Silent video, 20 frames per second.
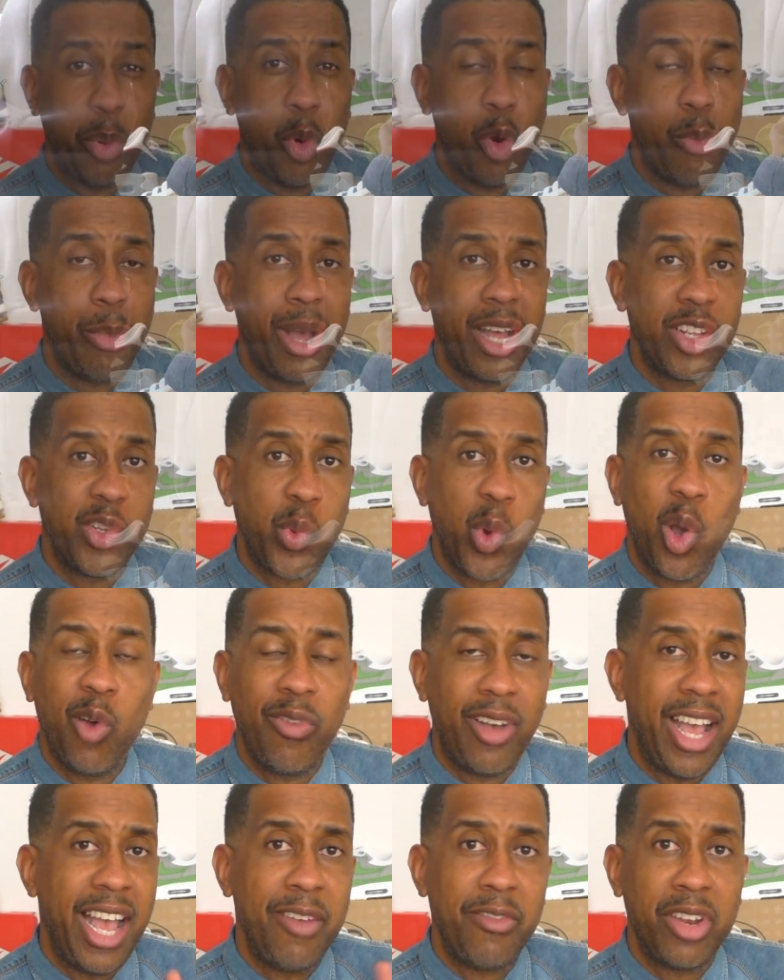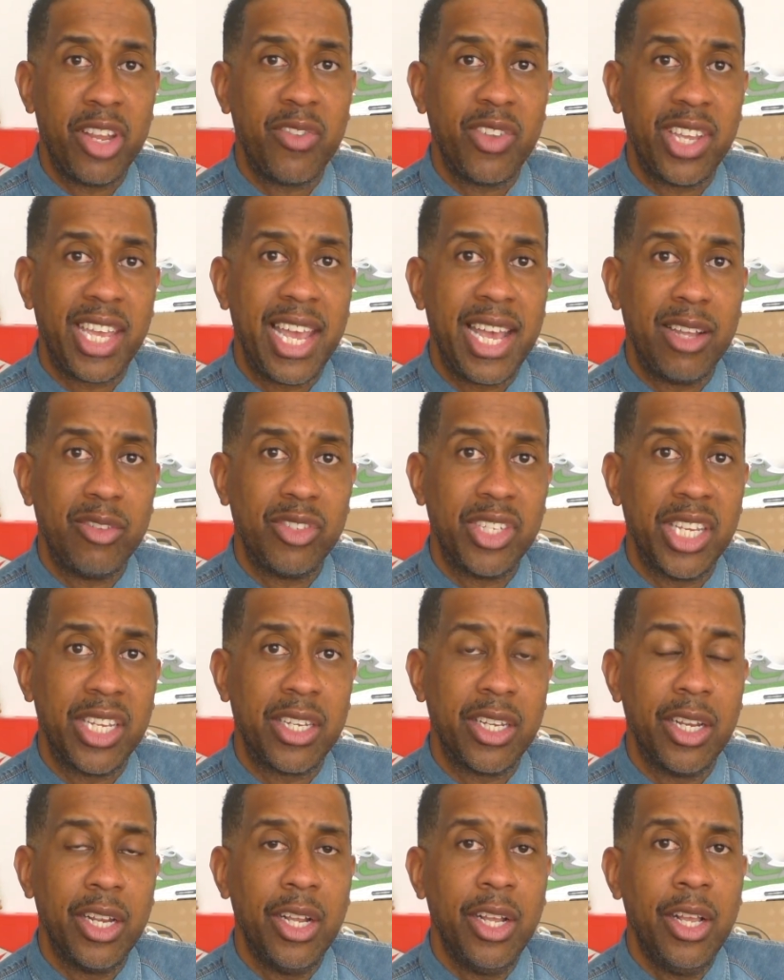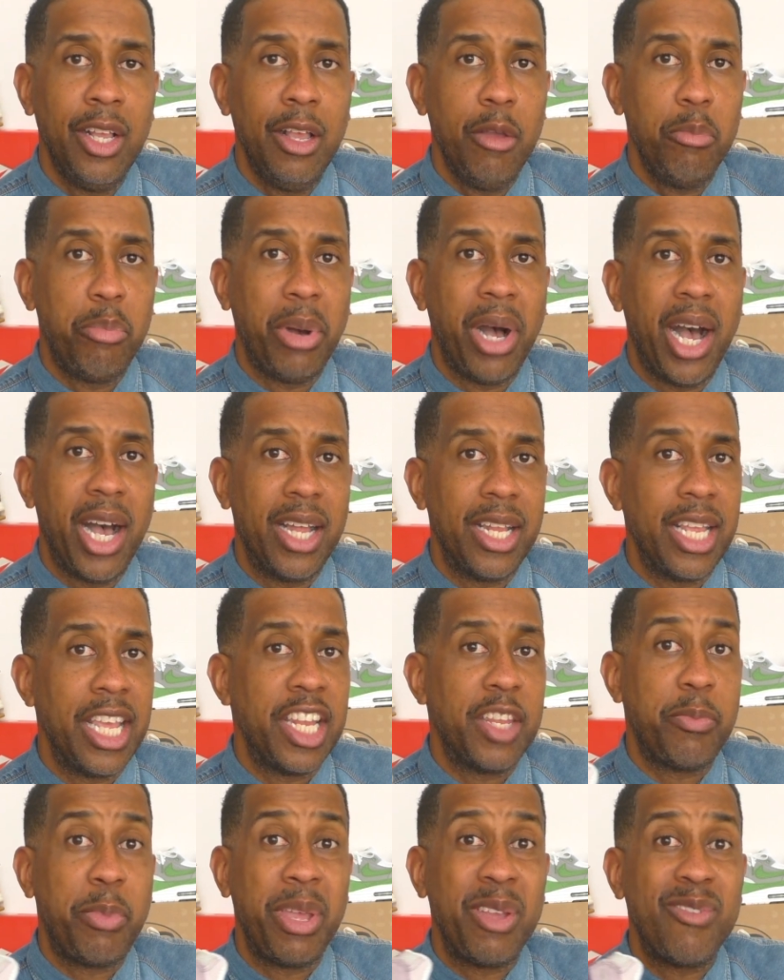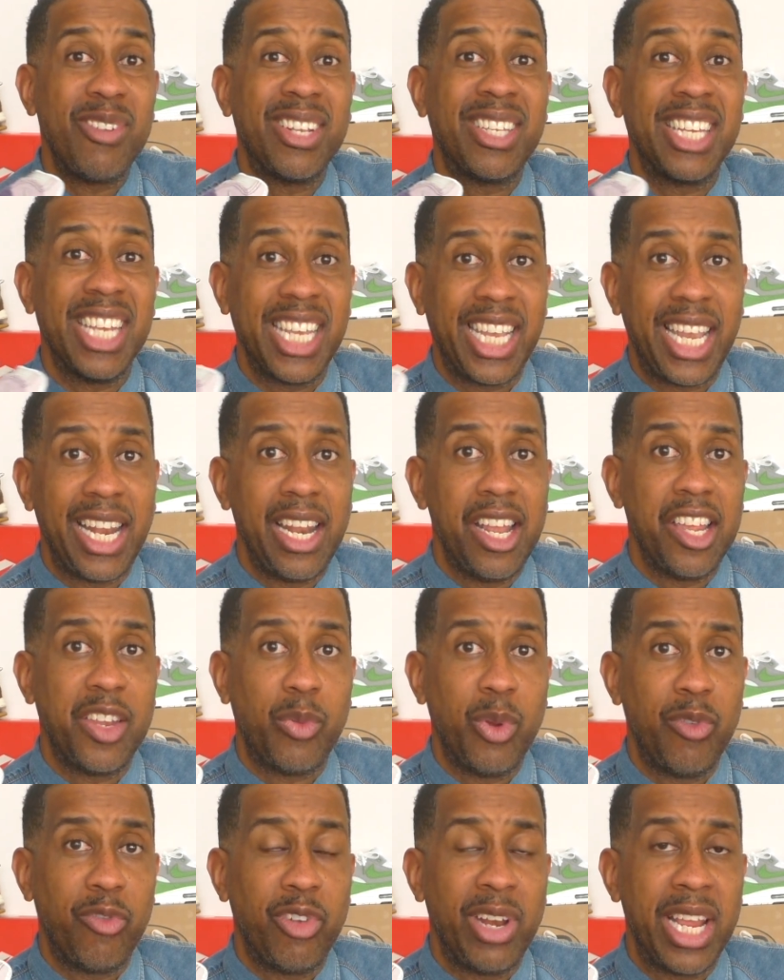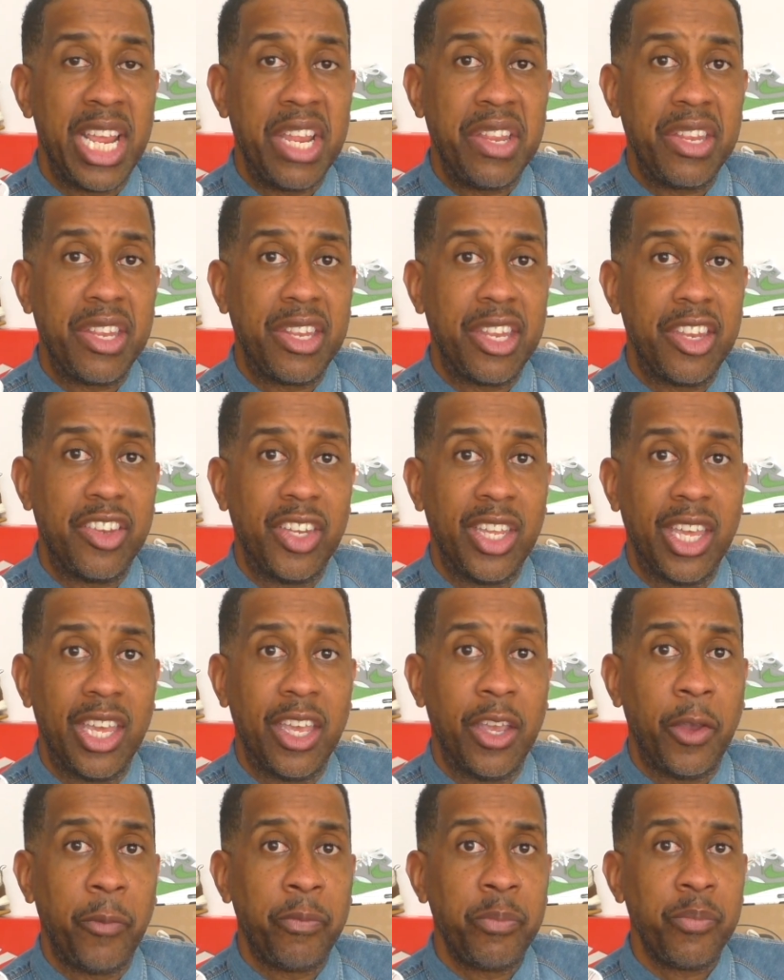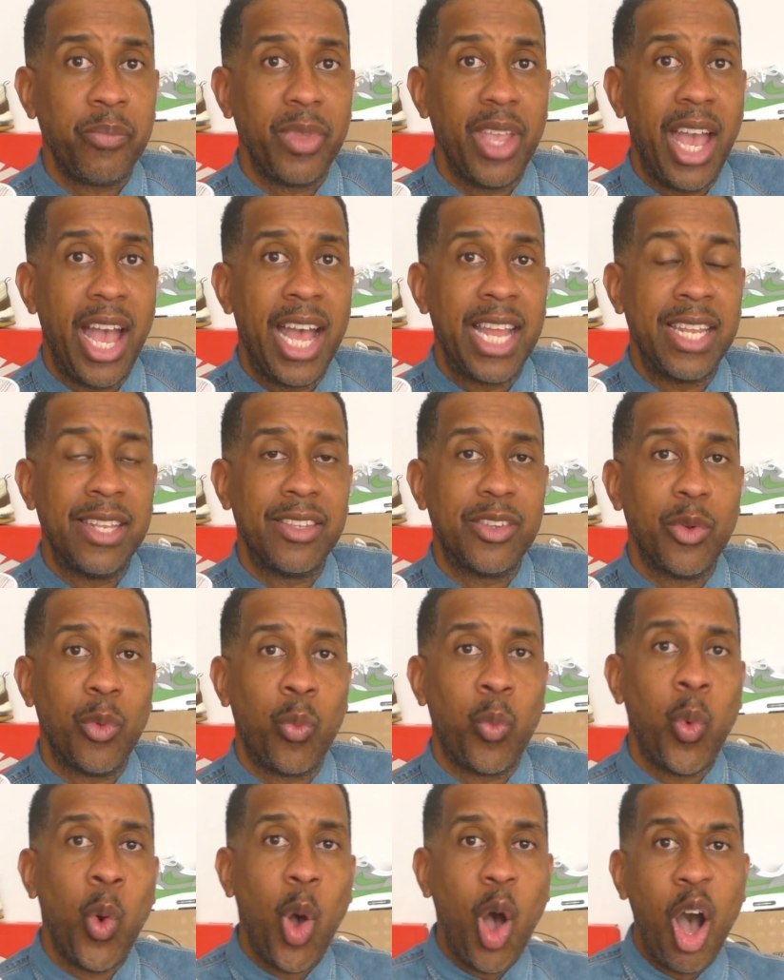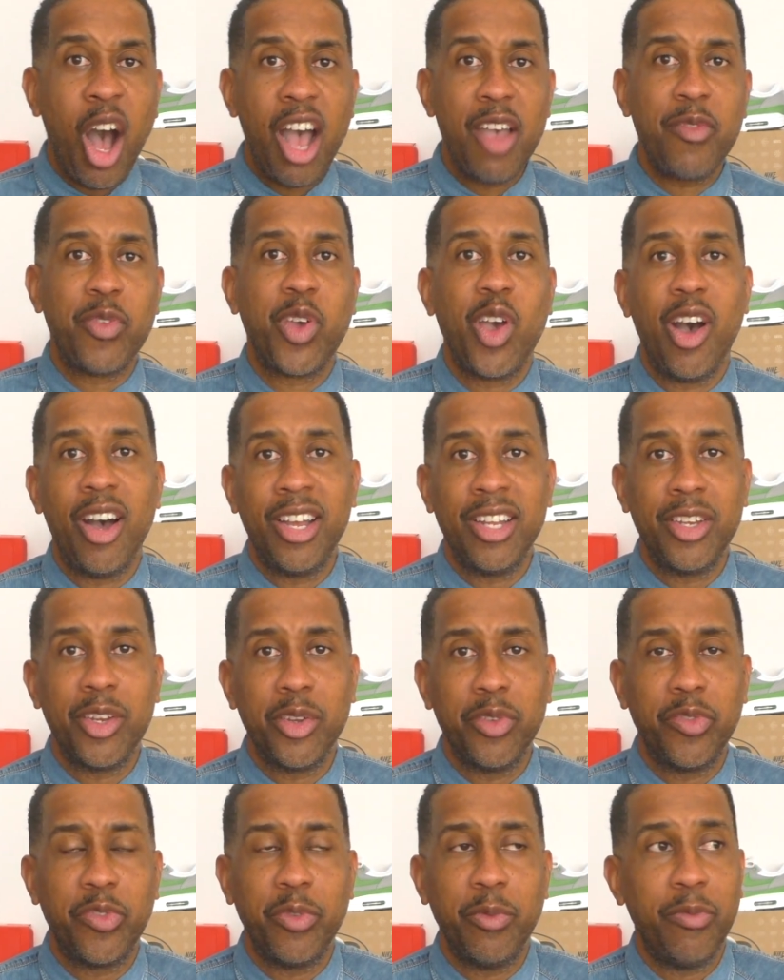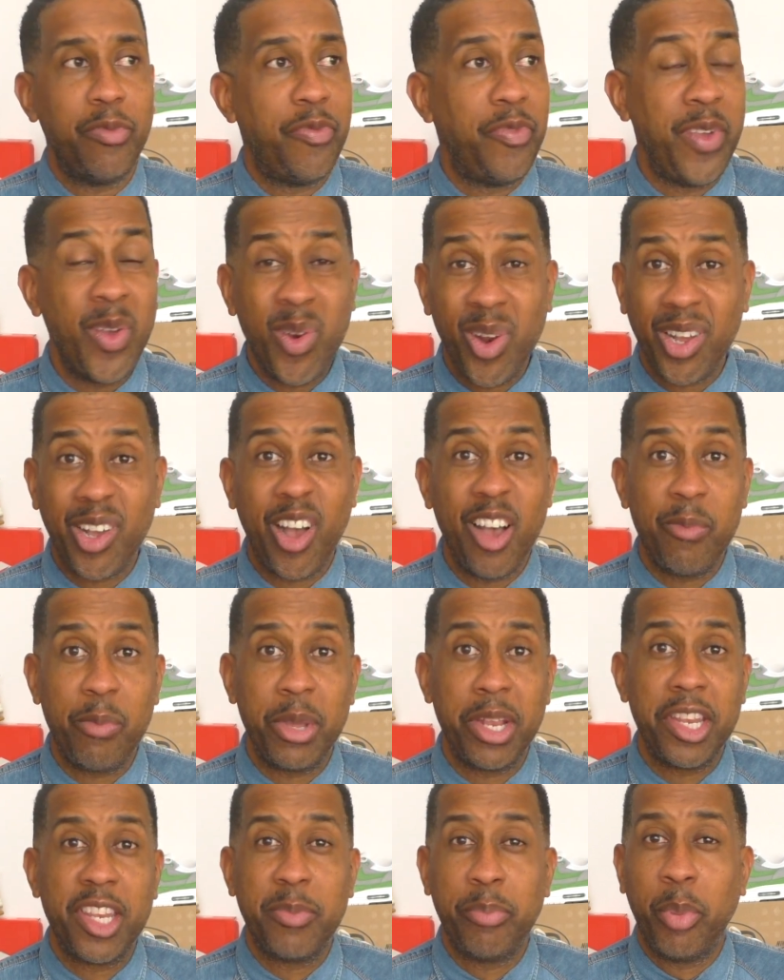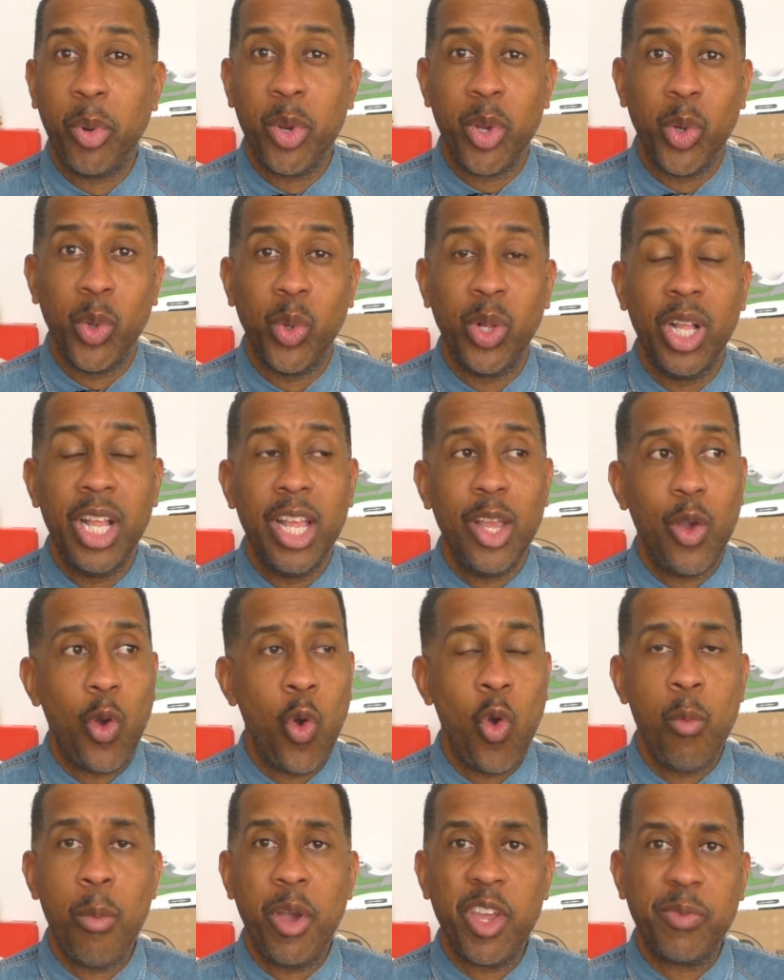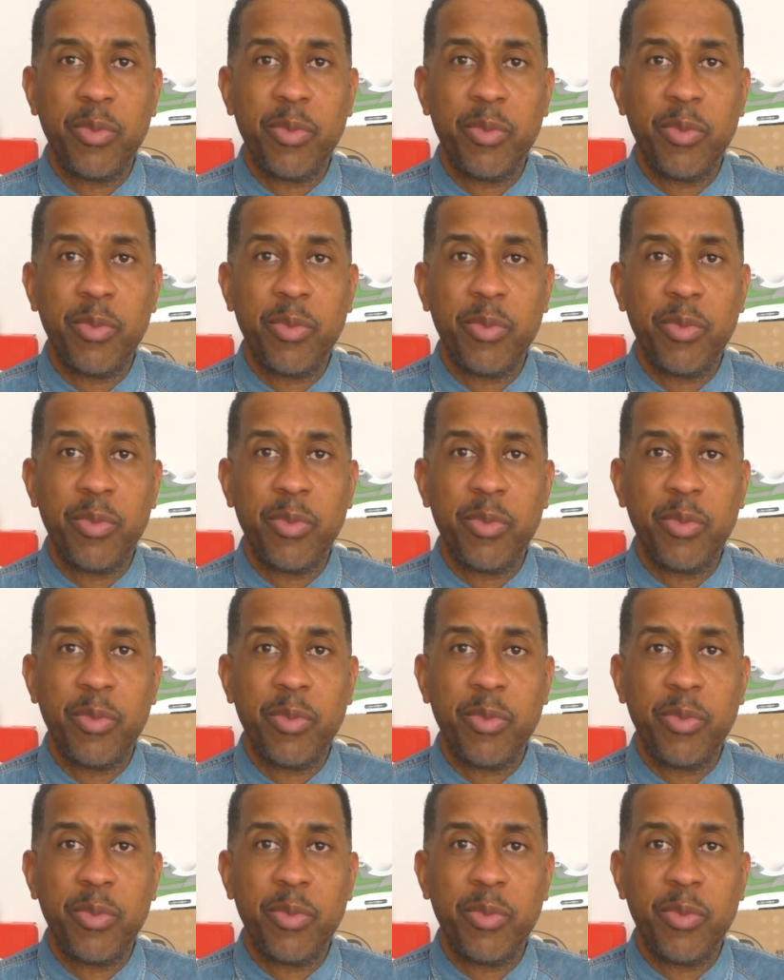about 12. I haven't even counted, but it's been ridiculous with releases this year. And what I've kind of feel like I've been spoiled almost,